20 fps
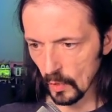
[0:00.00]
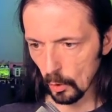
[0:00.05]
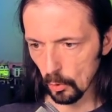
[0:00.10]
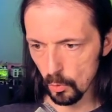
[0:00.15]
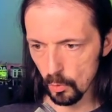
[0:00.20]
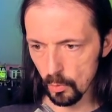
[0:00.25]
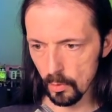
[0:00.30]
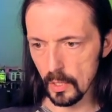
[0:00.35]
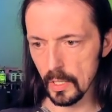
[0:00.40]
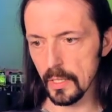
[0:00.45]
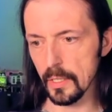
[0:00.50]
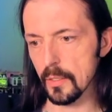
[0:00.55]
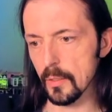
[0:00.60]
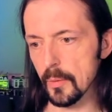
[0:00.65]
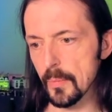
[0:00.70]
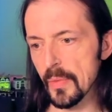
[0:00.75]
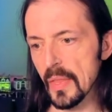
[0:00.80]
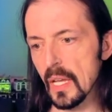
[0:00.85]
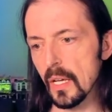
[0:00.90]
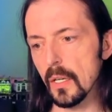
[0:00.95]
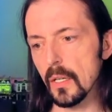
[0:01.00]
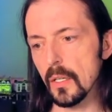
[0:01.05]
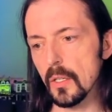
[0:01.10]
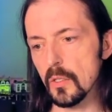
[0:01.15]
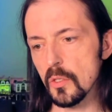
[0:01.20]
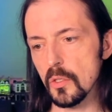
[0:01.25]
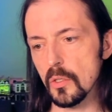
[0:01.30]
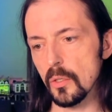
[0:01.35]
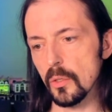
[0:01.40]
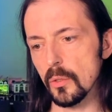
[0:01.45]
All right.
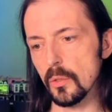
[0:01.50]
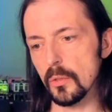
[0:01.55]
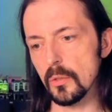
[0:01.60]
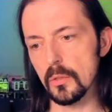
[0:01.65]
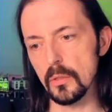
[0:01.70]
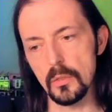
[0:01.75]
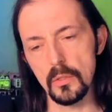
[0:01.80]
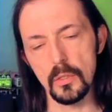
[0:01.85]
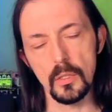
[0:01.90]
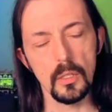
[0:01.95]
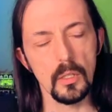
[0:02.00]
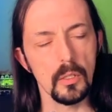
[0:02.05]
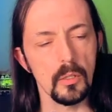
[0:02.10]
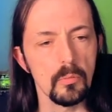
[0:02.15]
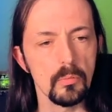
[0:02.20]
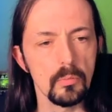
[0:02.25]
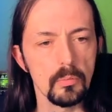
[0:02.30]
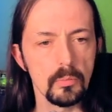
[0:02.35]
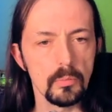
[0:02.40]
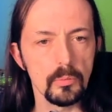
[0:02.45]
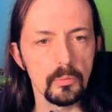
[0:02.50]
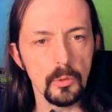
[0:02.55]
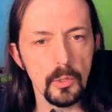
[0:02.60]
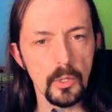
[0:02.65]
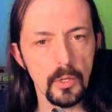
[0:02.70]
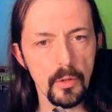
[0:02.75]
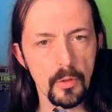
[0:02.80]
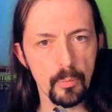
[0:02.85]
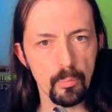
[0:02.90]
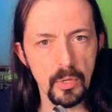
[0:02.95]
So
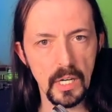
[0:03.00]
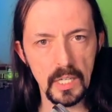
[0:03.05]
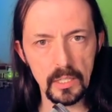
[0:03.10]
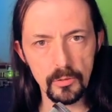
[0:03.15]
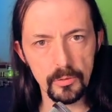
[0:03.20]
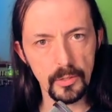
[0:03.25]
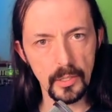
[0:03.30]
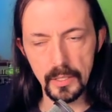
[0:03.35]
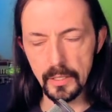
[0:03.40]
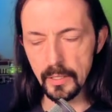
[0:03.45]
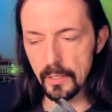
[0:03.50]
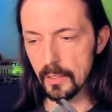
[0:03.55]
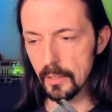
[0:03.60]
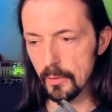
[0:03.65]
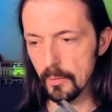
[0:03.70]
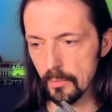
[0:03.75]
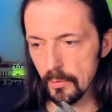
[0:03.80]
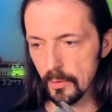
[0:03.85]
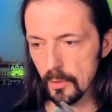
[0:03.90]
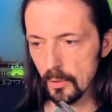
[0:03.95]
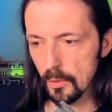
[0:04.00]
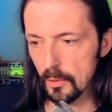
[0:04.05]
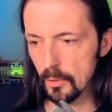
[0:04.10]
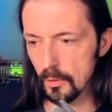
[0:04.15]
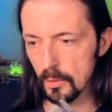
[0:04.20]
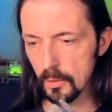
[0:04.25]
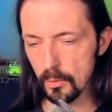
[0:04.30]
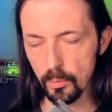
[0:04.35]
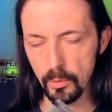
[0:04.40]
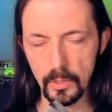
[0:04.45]
with Blackfire,
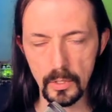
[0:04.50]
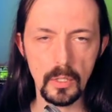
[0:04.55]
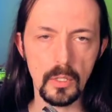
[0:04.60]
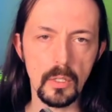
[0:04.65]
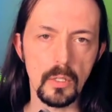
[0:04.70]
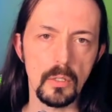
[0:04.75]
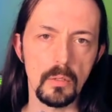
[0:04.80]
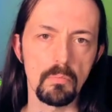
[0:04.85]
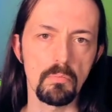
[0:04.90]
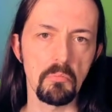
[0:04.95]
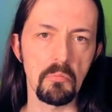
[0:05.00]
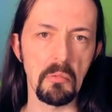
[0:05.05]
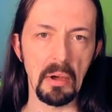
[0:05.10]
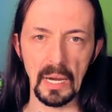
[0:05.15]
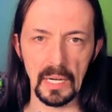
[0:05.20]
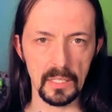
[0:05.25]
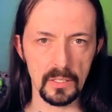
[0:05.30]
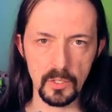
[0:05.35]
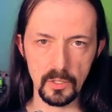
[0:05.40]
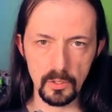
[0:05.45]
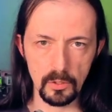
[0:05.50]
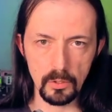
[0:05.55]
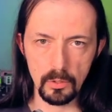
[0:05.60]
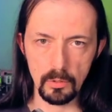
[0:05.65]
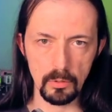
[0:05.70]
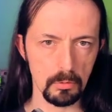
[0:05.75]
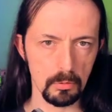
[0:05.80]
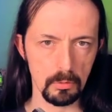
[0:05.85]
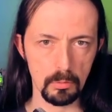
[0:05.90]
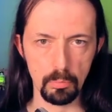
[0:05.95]
we
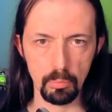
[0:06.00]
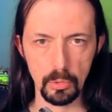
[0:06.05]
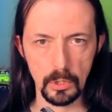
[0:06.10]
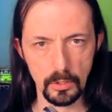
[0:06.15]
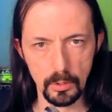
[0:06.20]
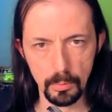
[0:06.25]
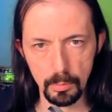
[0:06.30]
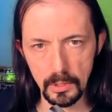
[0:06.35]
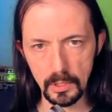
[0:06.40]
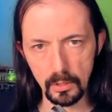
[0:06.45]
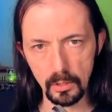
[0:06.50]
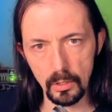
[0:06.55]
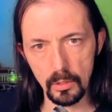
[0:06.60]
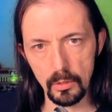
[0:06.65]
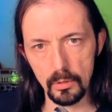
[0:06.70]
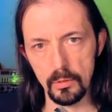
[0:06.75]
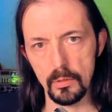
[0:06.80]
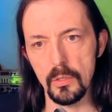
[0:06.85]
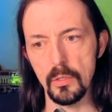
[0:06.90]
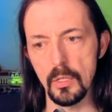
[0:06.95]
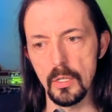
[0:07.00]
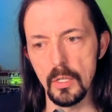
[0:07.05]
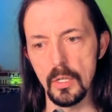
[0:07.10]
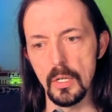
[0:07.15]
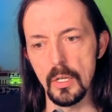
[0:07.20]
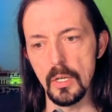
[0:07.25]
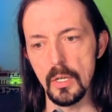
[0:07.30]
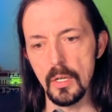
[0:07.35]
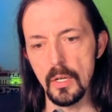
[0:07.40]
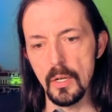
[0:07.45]
execute PHP code
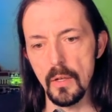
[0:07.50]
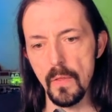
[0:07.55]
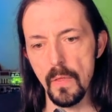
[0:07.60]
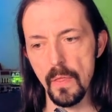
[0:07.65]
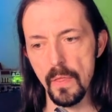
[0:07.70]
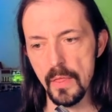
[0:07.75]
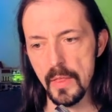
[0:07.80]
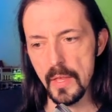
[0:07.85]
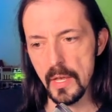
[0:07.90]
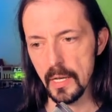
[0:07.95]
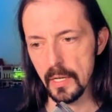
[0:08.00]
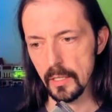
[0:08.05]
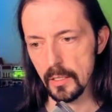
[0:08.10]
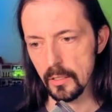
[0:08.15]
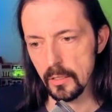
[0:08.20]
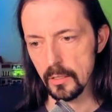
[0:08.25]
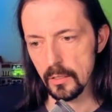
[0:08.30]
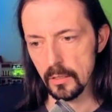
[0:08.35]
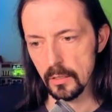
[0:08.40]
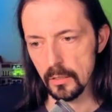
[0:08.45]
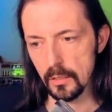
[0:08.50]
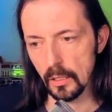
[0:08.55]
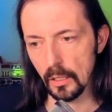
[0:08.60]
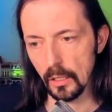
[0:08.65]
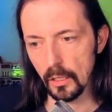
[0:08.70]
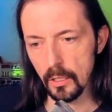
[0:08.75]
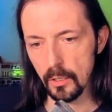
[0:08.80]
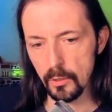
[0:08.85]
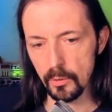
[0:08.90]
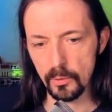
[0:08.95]
that
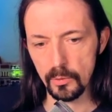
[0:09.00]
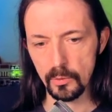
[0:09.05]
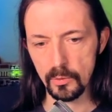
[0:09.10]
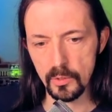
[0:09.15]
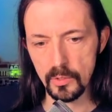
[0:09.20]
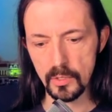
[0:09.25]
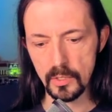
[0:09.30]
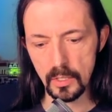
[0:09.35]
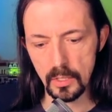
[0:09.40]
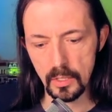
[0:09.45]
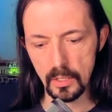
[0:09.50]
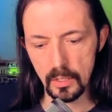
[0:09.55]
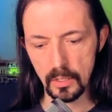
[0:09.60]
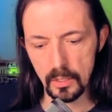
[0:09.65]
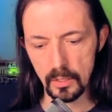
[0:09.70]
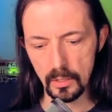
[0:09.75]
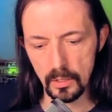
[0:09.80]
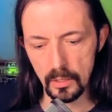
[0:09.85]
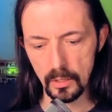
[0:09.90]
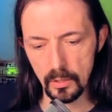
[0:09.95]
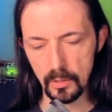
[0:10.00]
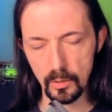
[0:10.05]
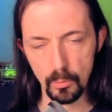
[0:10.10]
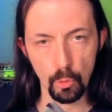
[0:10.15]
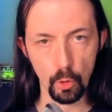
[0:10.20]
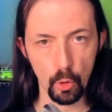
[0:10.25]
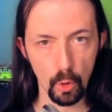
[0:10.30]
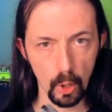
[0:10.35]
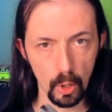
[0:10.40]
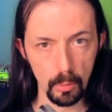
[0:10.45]
includes the
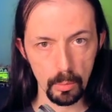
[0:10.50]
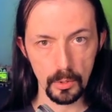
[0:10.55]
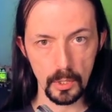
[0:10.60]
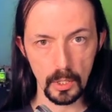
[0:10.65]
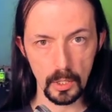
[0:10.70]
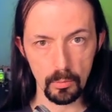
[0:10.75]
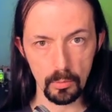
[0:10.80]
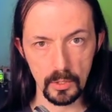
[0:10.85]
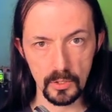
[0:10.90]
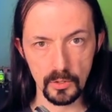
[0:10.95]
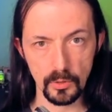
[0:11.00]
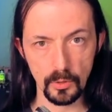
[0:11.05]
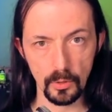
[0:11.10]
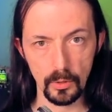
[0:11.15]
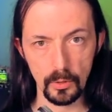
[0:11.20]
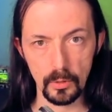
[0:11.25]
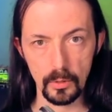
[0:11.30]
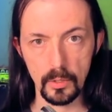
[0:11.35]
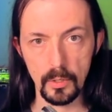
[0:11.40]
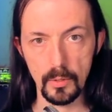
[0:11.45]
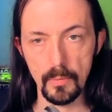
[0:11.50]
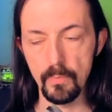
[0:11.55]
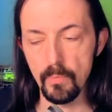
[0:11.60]
probe that we installed